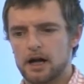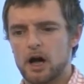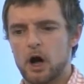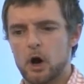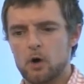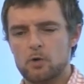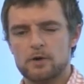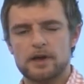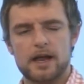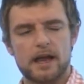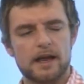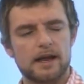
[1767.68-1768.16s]

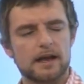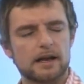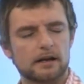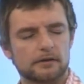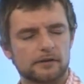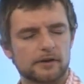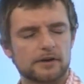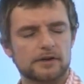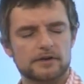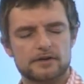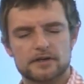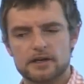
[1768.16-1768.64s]

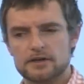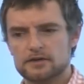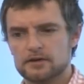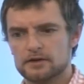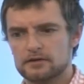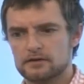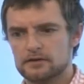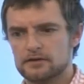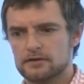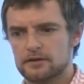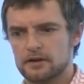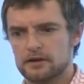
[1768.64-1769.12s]
okaying the
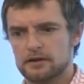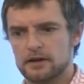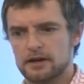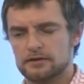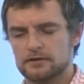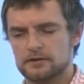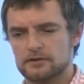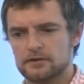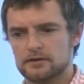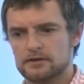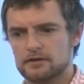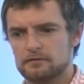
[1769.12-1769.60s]
decisions that you
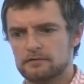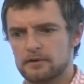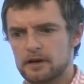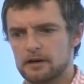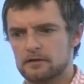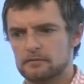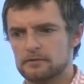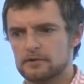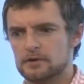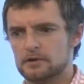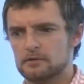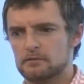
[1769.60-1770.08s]
had to justify
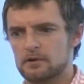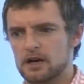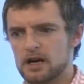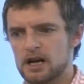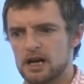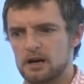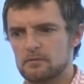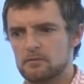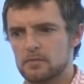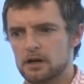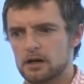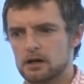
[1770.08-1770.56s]
them
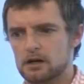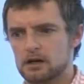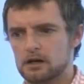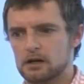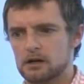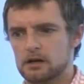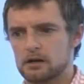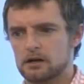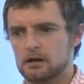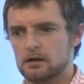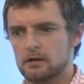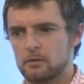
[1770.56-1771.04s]
to
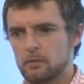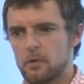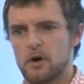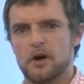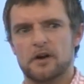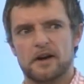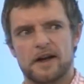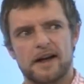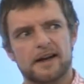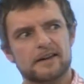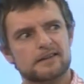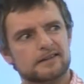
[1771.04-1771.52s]

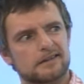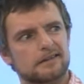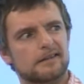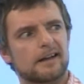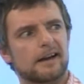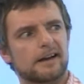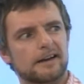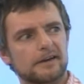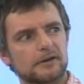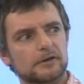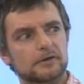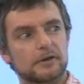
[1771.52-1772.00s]
weren't actually
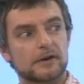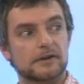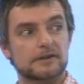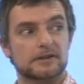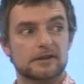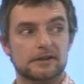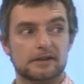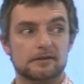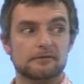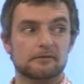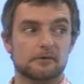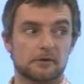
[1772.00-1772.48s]
that
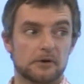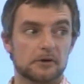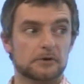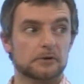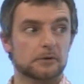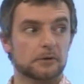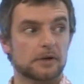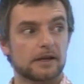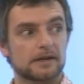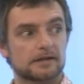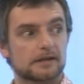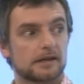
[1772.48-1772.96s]
interested in
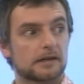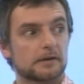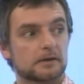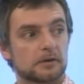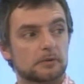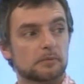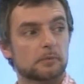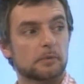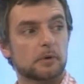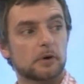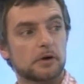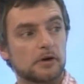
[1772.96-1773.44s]

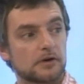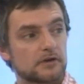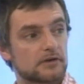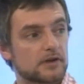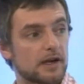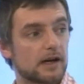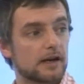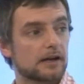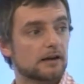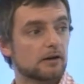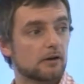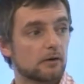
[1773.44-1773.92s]
virtualization per
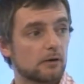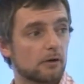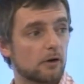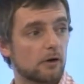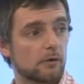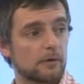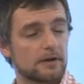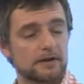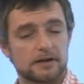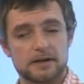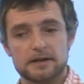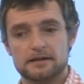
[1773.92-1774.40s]
se,
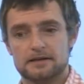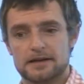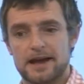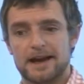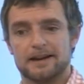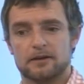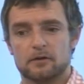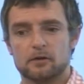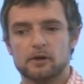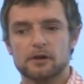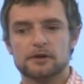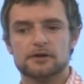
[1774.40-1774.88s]
or indeed
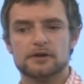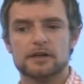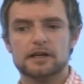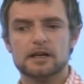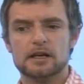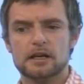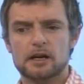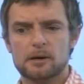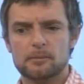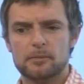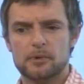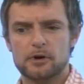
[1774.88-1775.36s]
technology
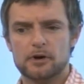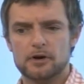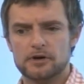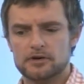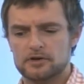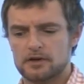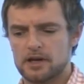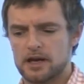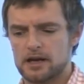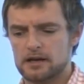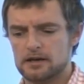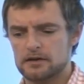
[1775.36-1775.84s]
per
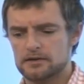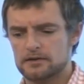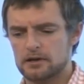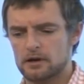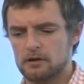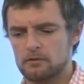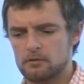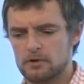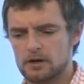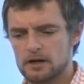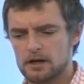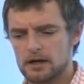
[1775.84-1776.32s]
se.
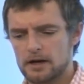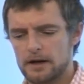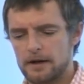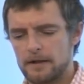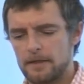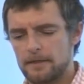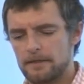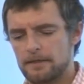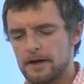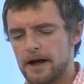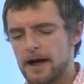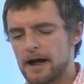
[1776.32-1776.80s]
So
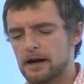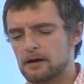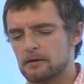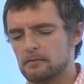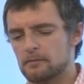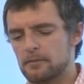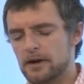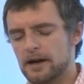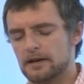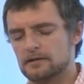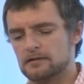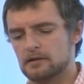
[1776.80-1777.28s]
that
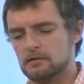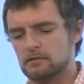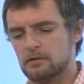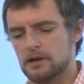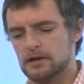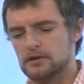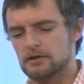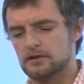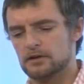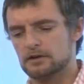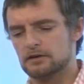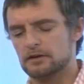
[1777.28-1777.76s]
begs the
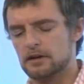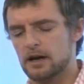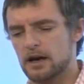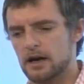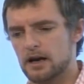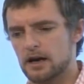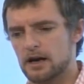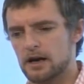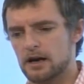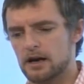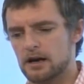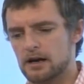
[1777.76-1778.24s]
question,
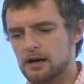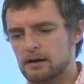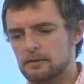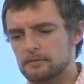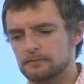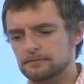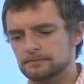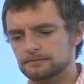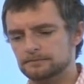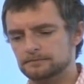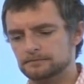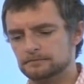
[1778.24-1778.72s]

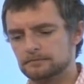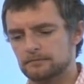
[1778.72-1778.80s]
I